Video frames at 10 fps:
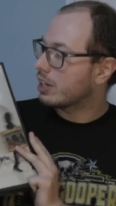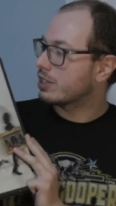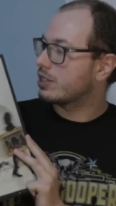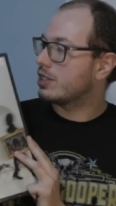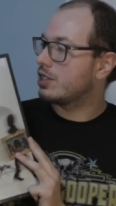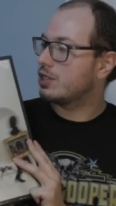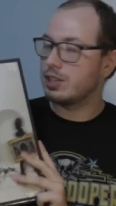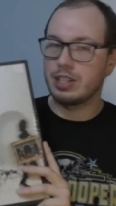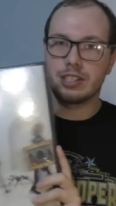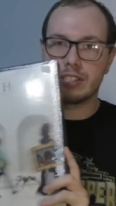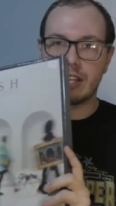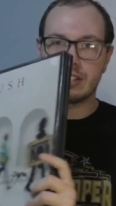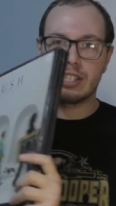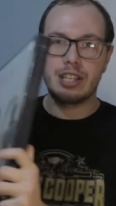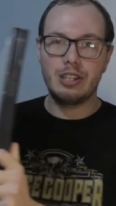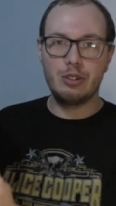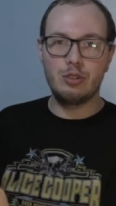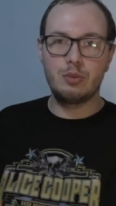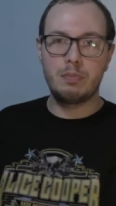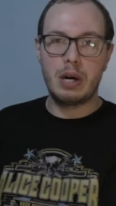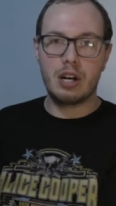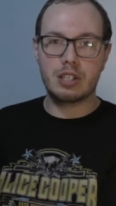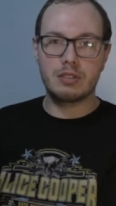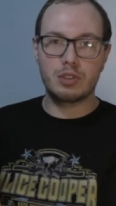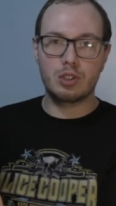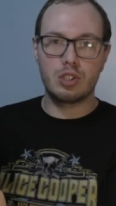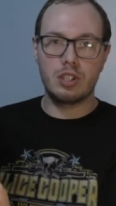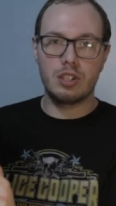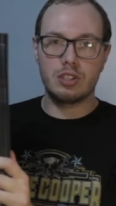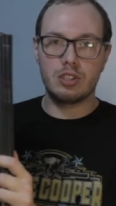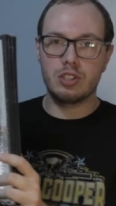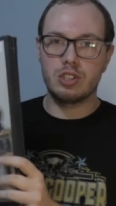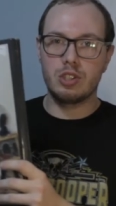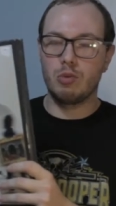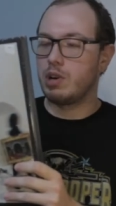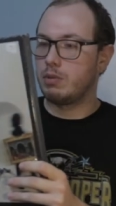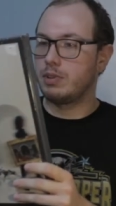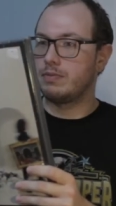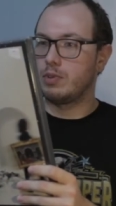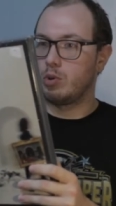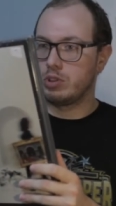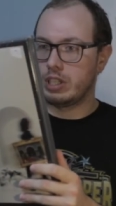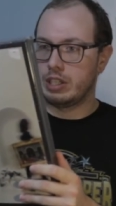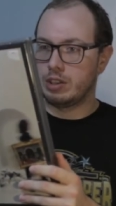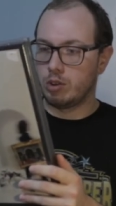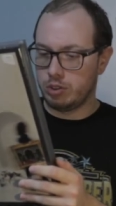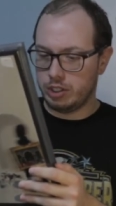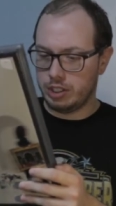edition. It's not the huge box version. It's just the one with only only the